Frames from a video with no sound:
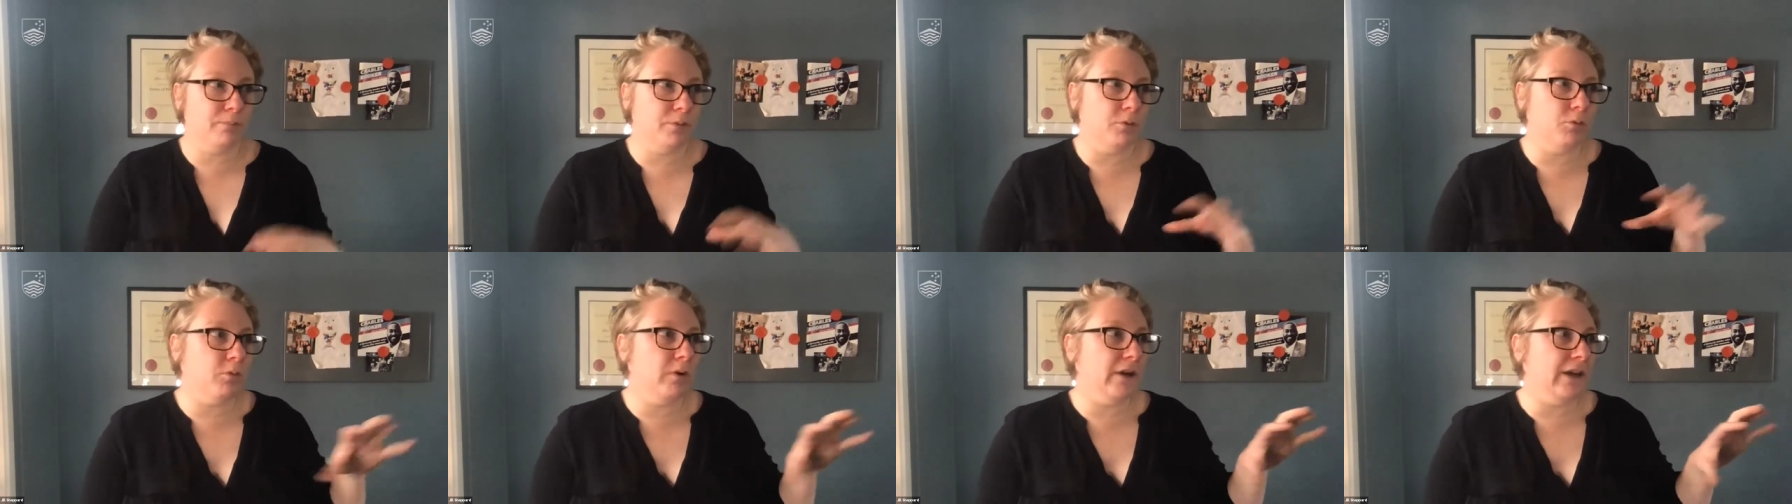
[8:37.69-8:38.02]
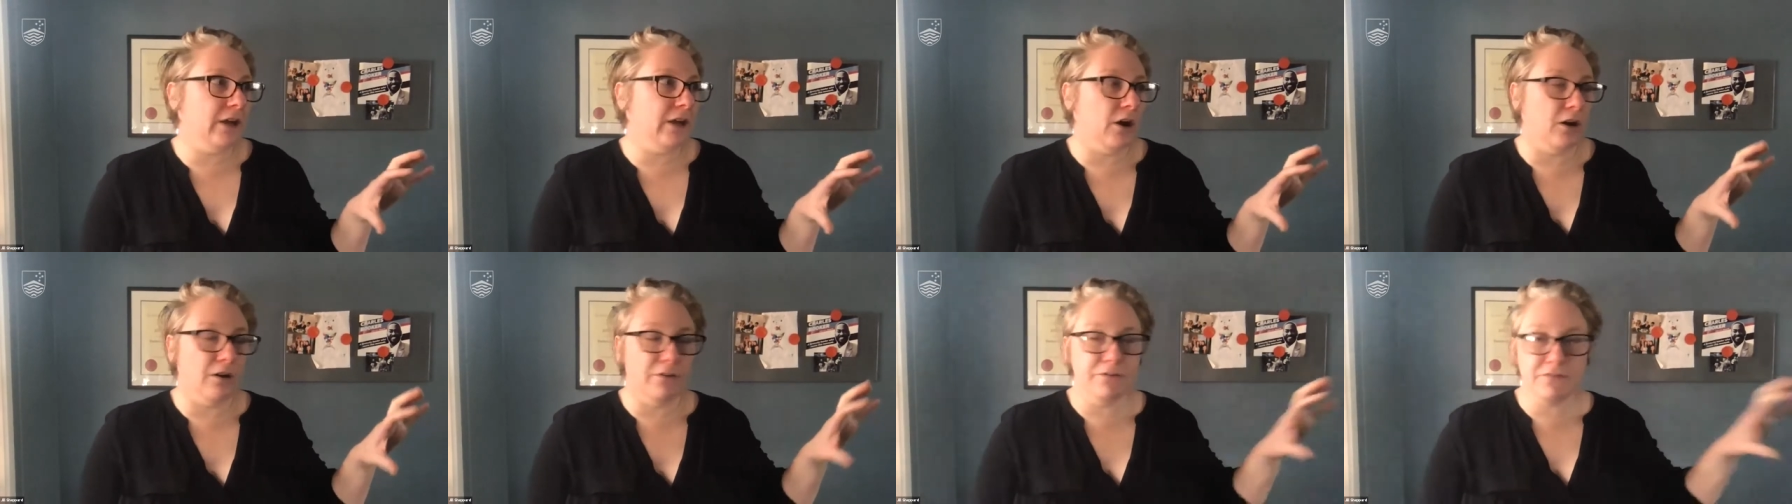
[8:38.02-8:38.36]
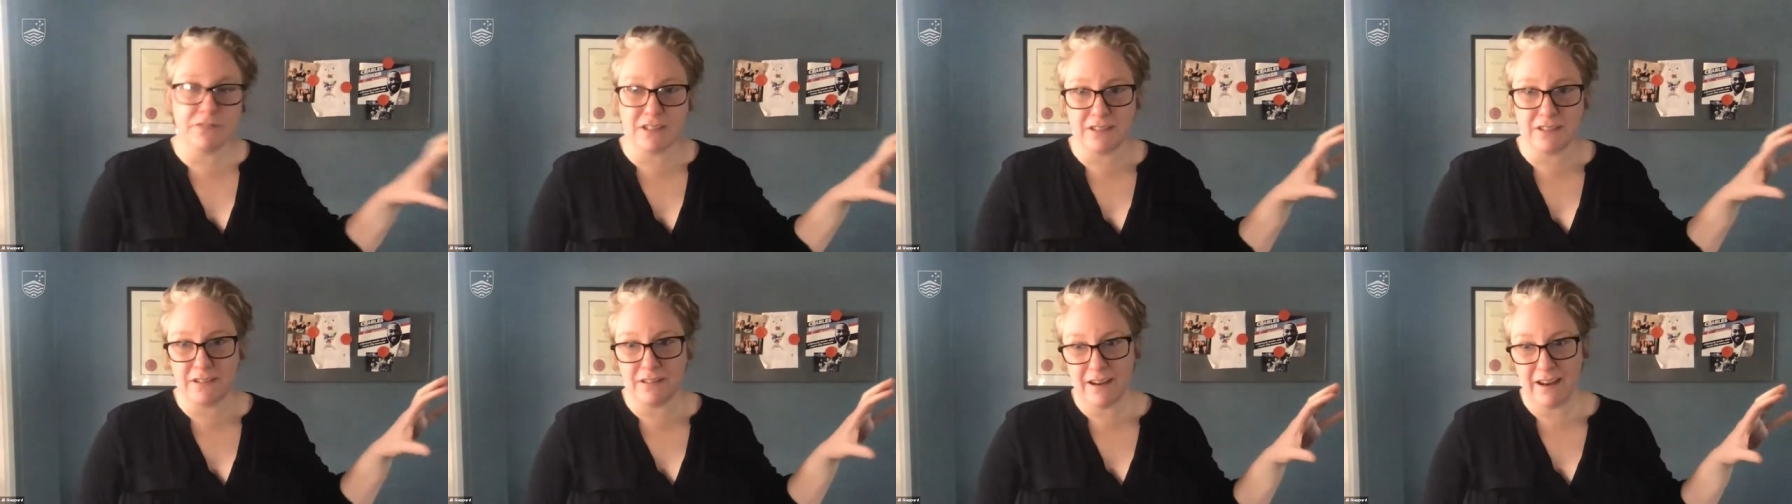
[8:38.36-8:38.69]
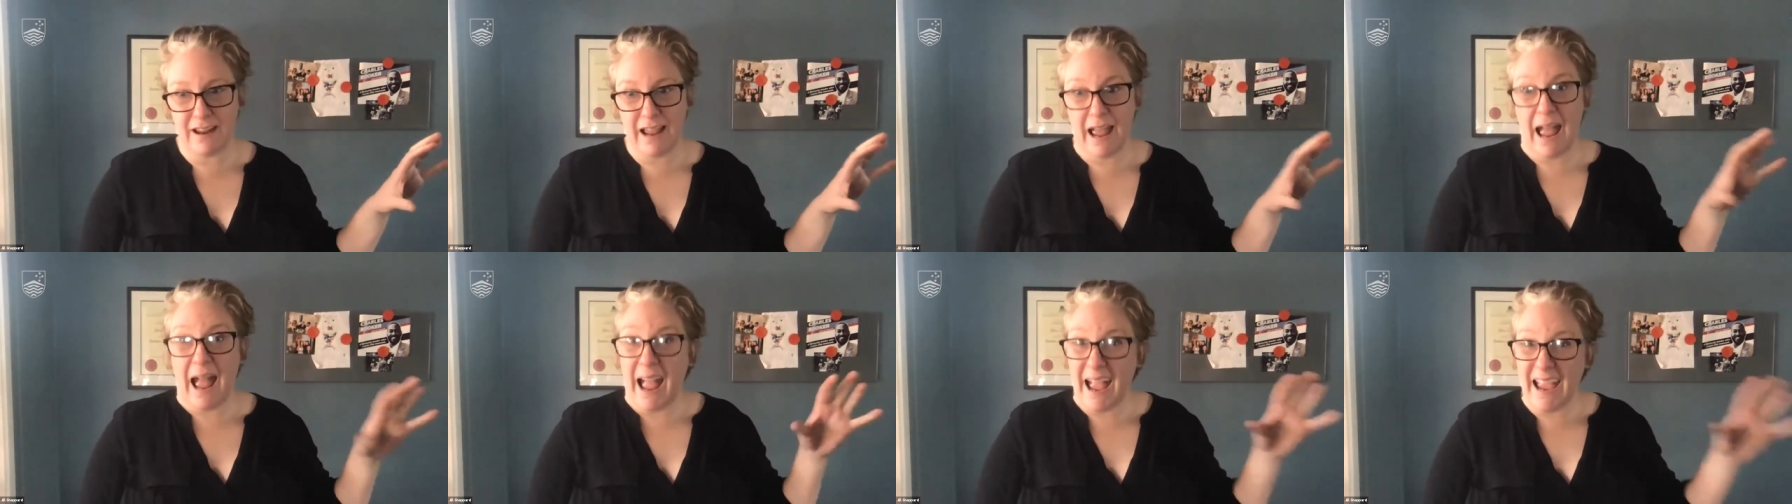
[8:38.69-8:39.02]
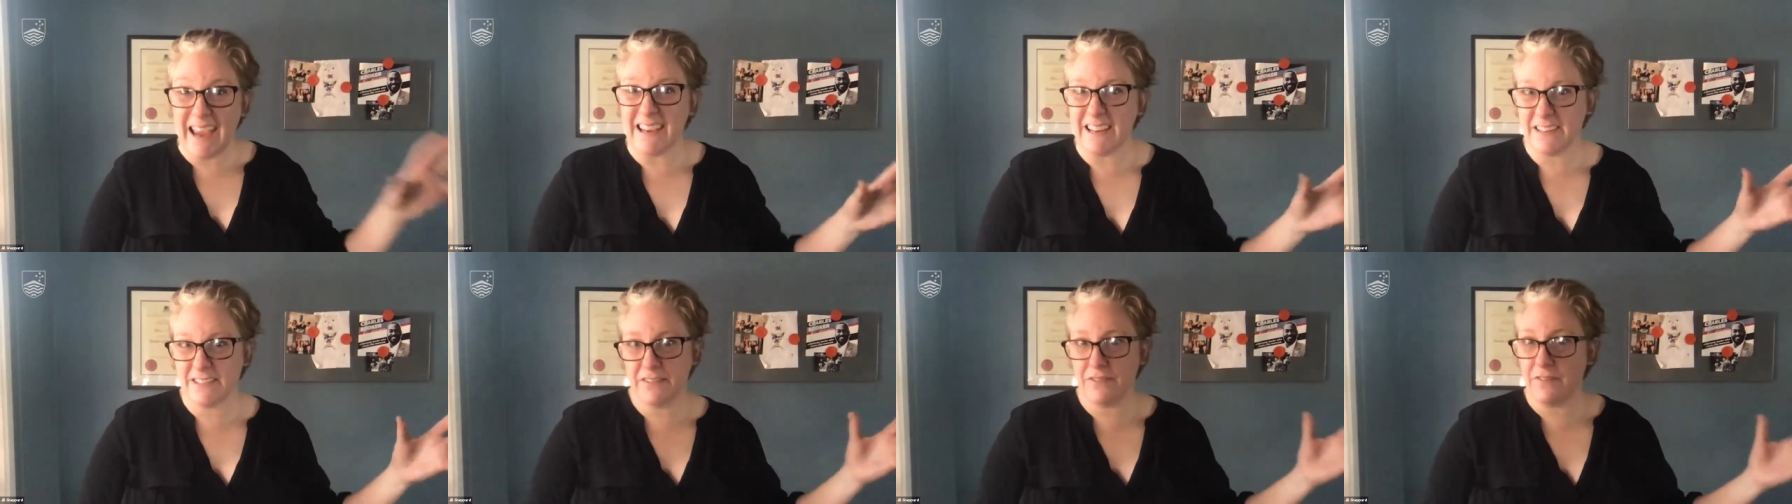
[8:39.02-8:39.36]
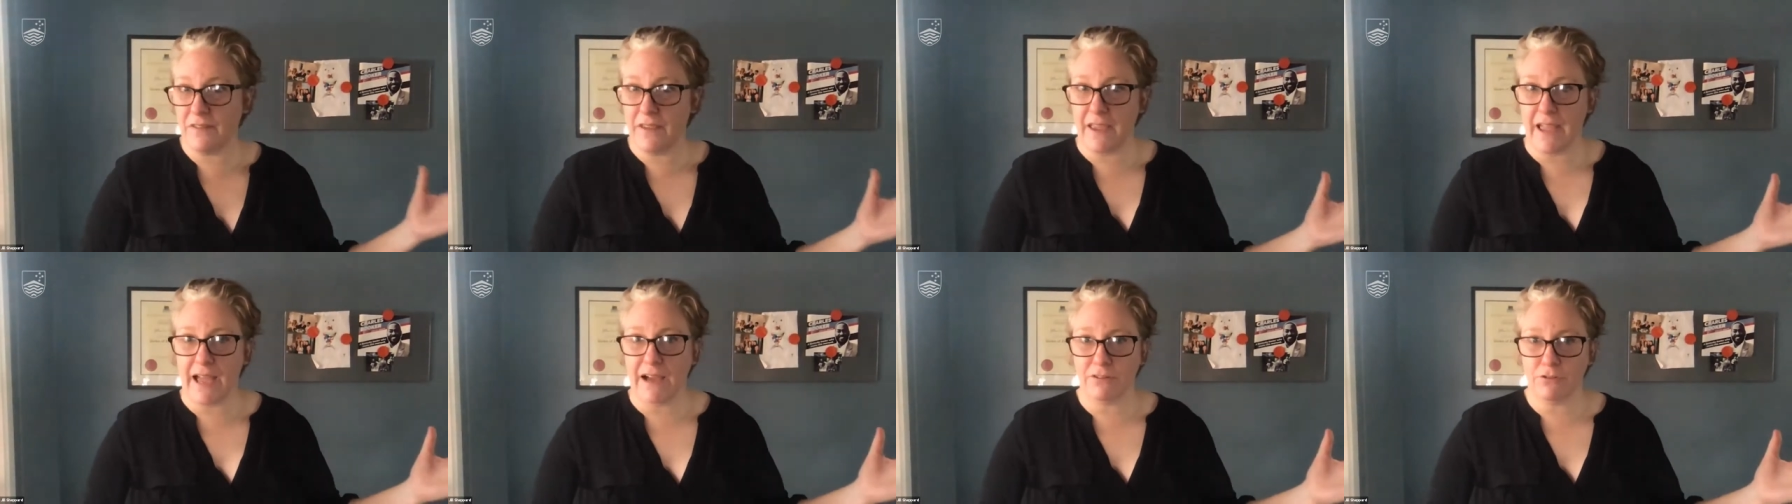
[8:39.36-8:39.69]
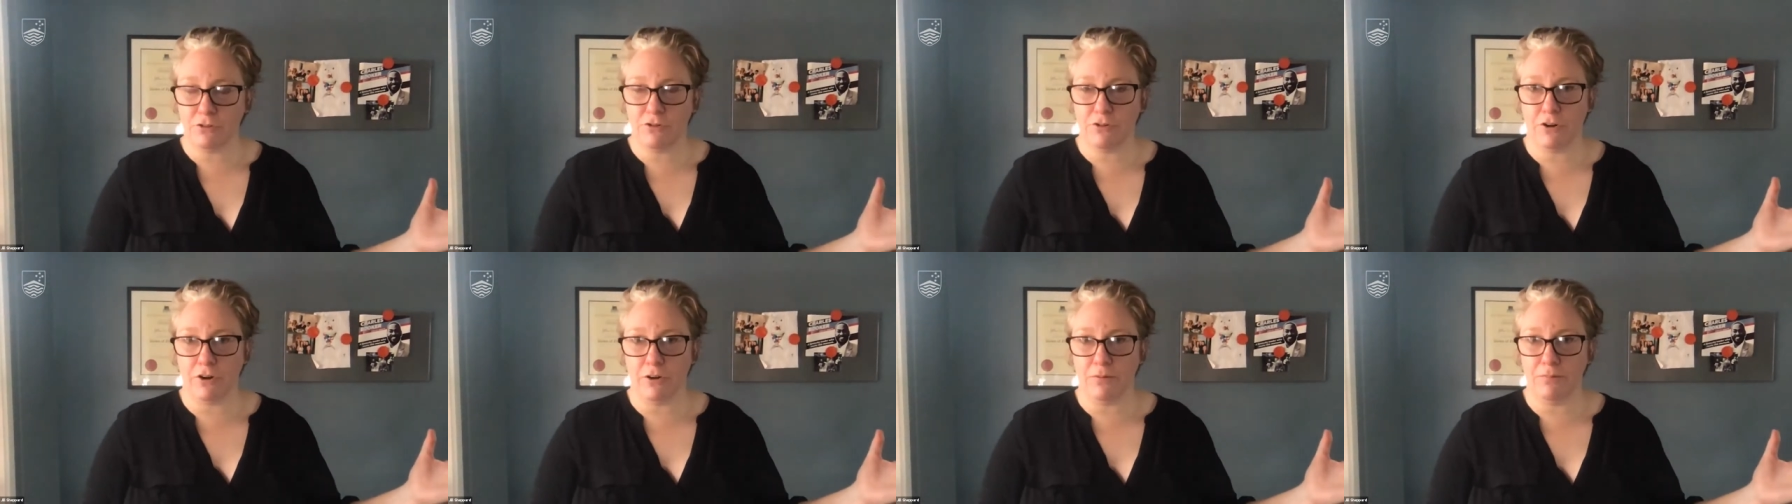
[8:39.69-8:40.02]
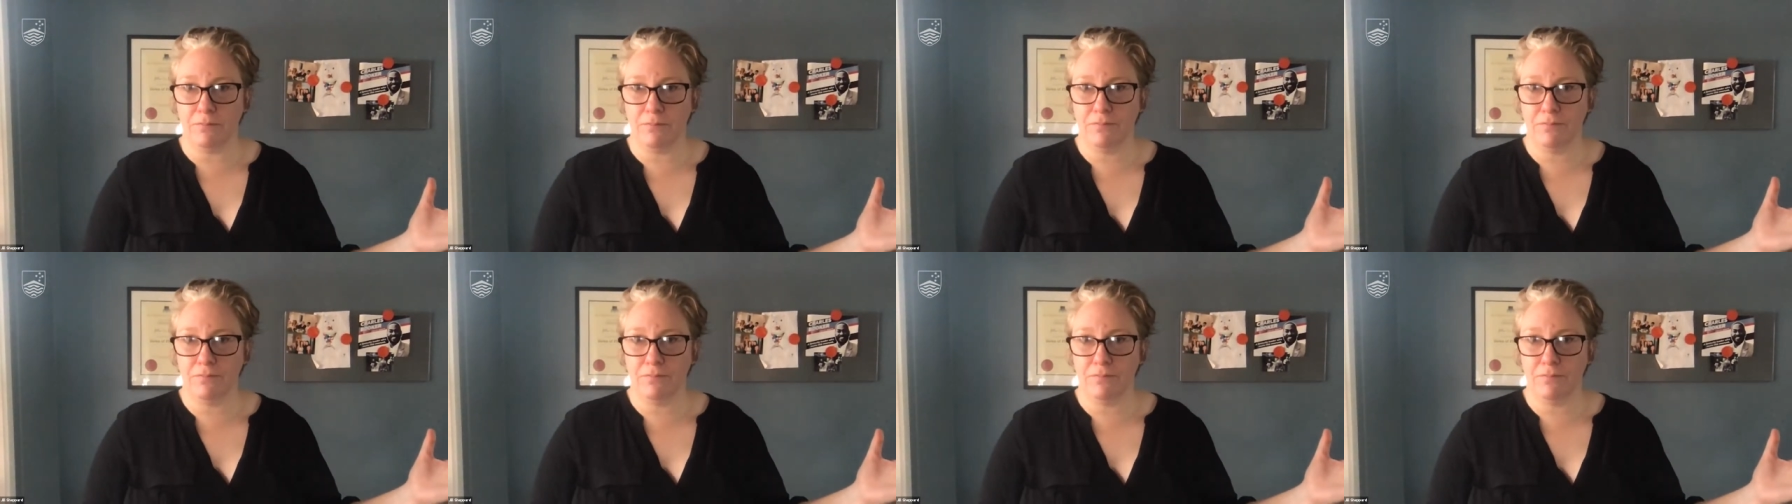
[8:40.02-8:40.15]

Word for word: but we often hate the out group.